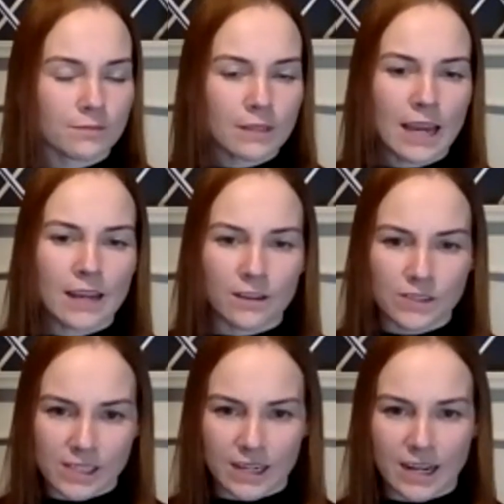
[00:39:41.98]
And I've
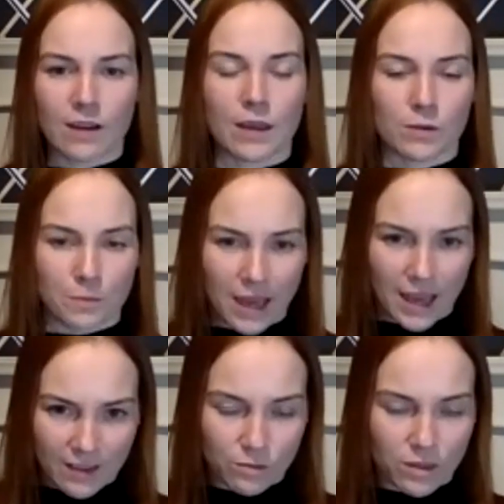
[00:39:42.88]
seen how they would
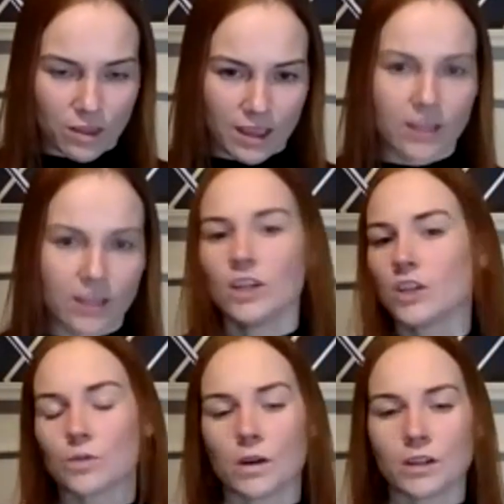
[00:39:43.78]
behave with it.
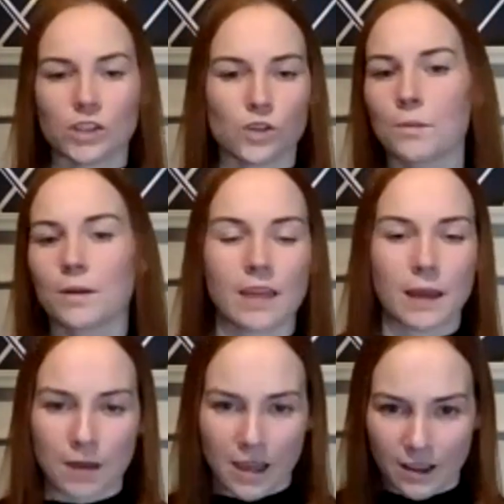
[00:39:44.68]
So I just copy
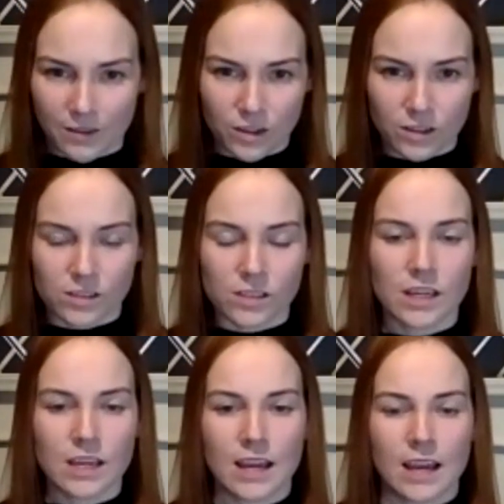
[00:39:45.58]
their behaviors.
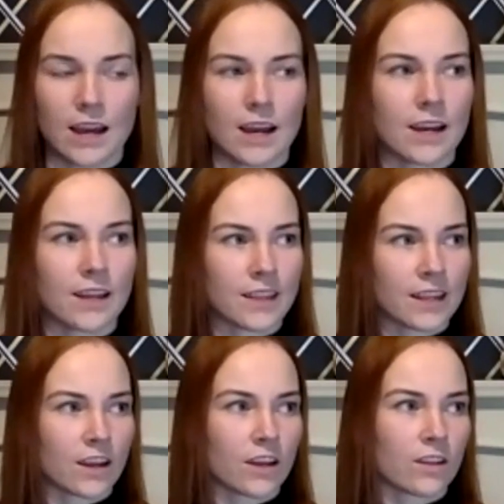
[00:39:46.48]
And
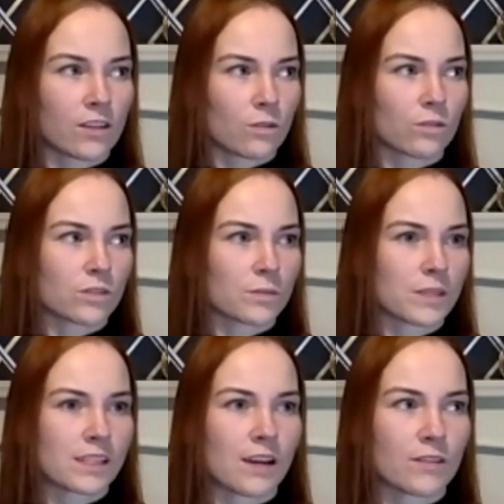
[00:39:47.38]
then I thought to
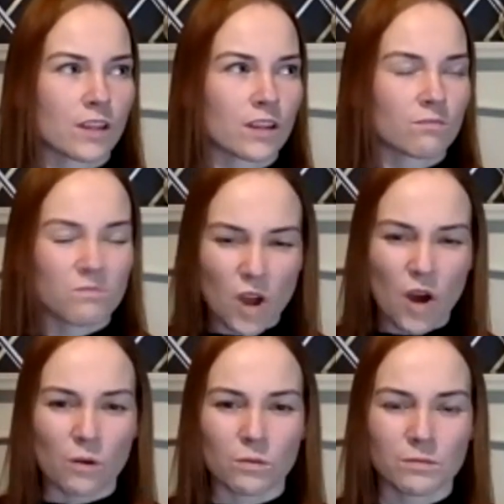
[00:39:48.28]
myself, I was like,
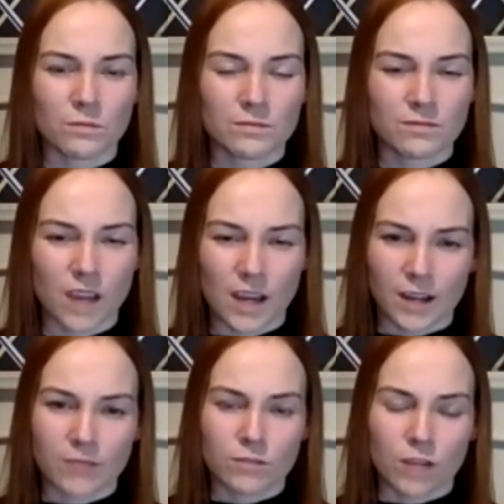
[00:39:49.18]
no,
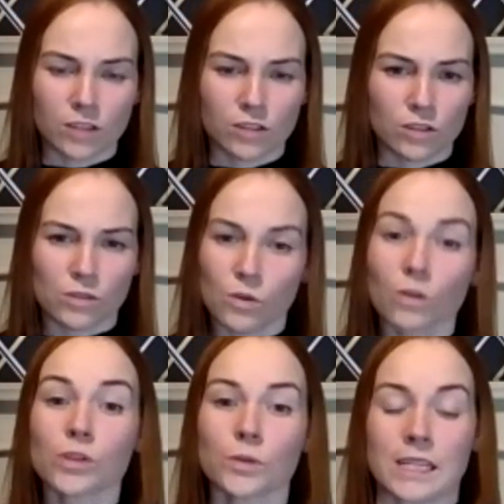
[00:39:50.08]
I choose
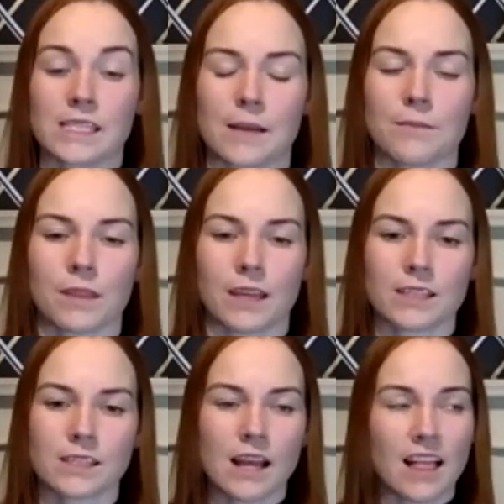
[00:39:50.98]
not to accept
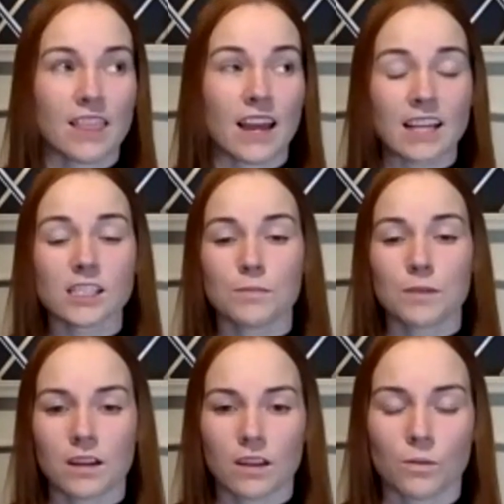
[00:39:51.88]
this. There has to
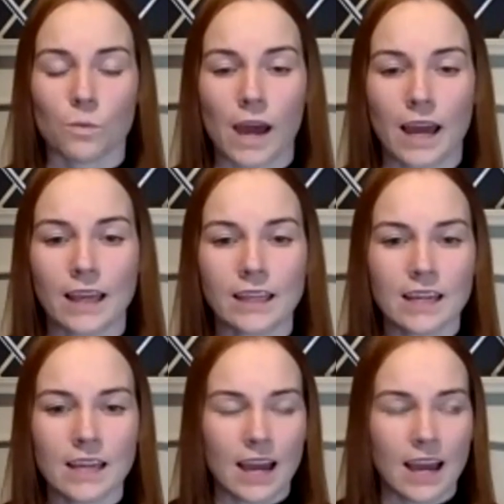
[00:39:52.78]
be another way.
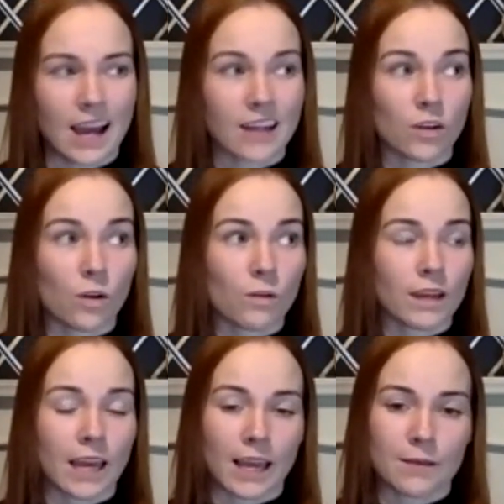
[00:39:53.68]
and
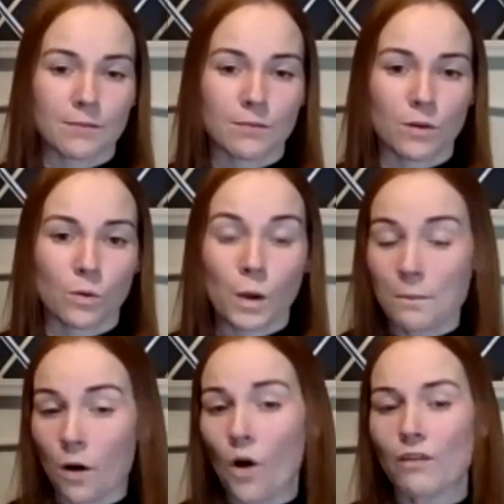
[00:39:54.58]
along came
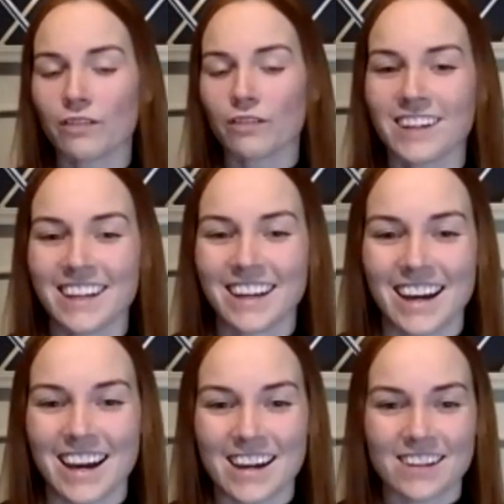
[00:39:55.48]
Wim Hof.
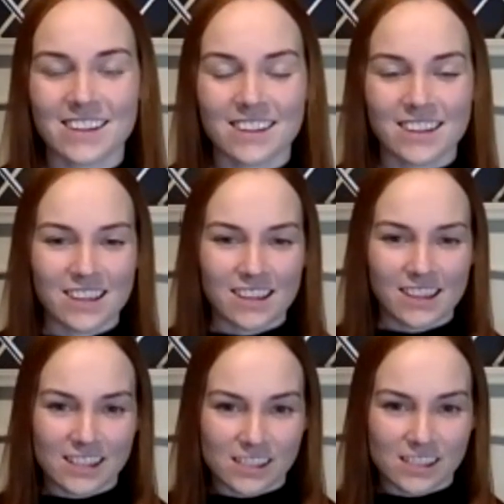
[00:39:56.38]
And
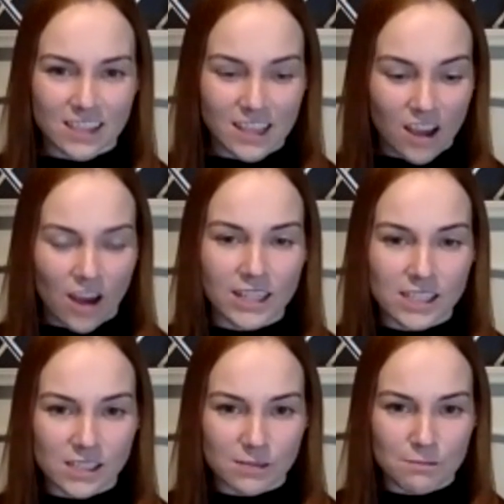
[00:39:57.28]
there's the
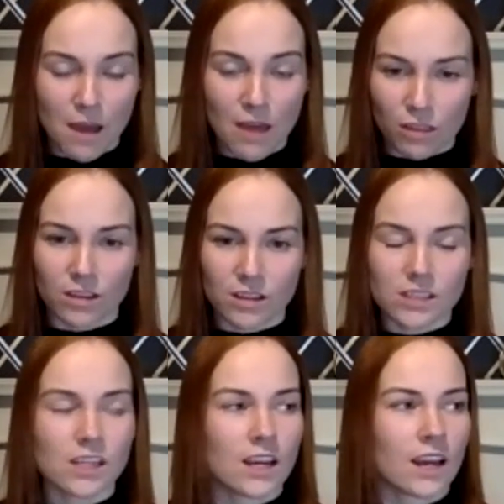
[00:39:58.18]
ice
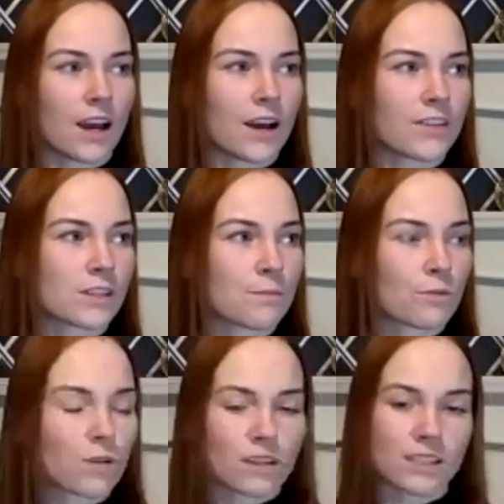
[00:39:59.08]
method, there's a
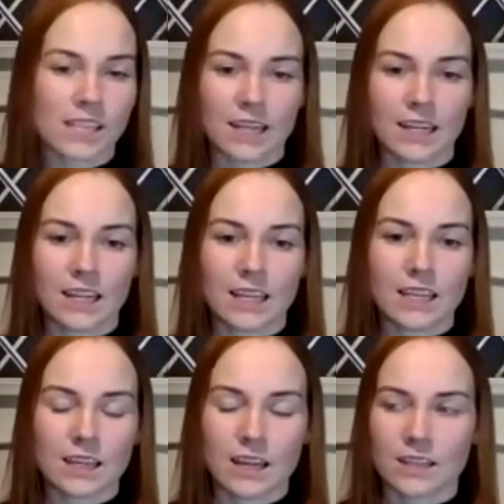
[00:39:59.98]
breathing
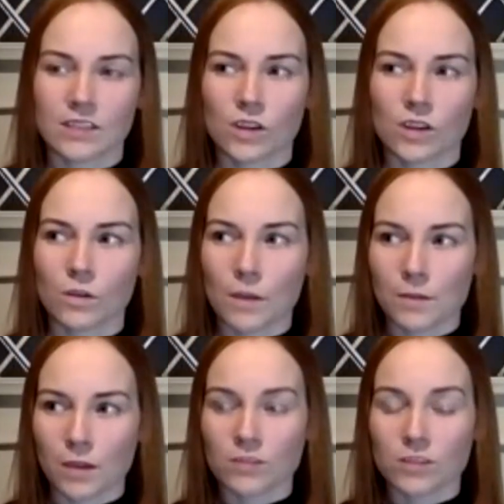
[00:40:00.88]
technique. And so I'm
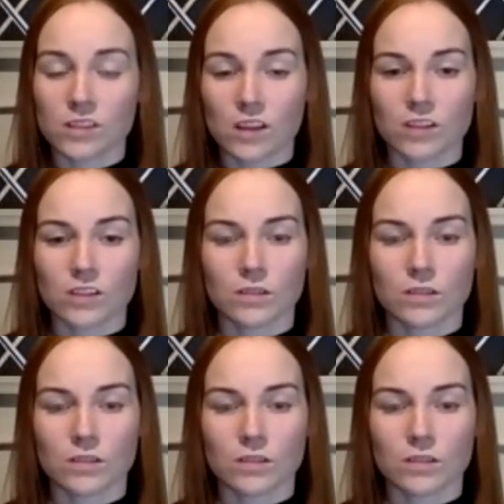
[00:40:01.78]
going to start doing